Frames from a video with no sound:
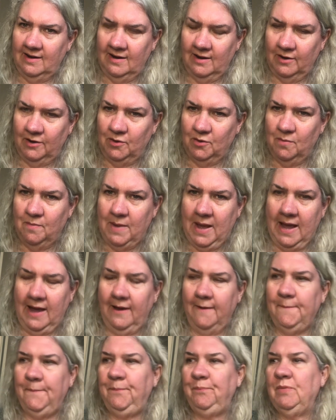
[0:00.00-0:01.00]
local
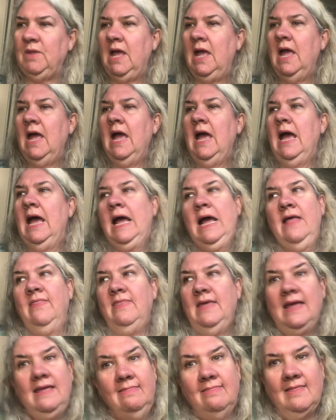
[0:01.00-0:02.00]
bank.
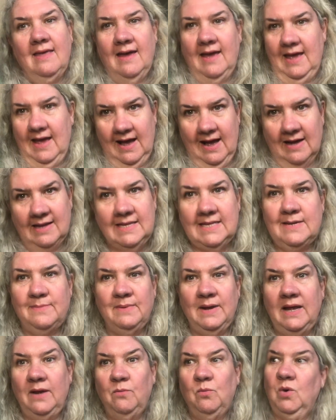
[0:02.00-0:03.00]
Then they asked
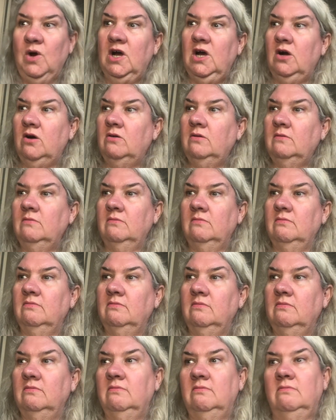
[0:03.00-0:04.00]
me, well,
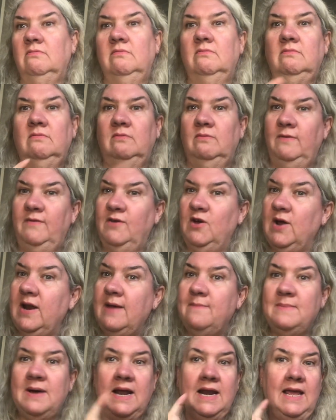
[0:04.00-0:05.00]
we've got
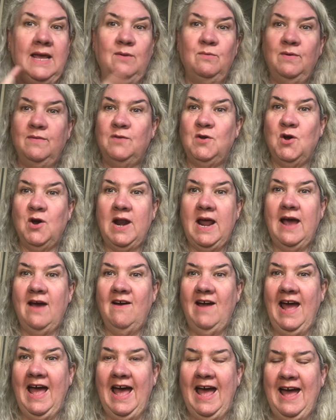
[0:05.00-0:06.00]
our money, we've got
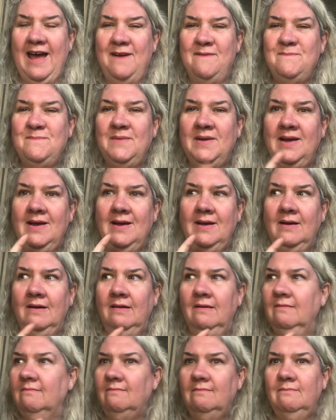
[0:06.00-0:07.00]
our app,
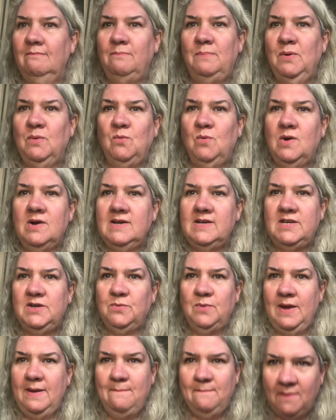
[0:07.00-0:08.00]
but what do
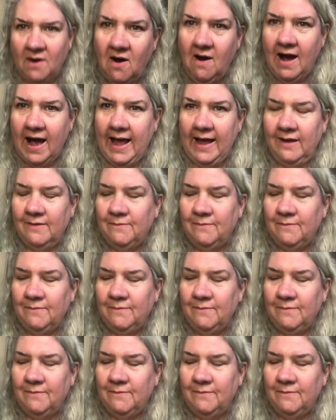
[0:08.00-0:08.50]
we buy?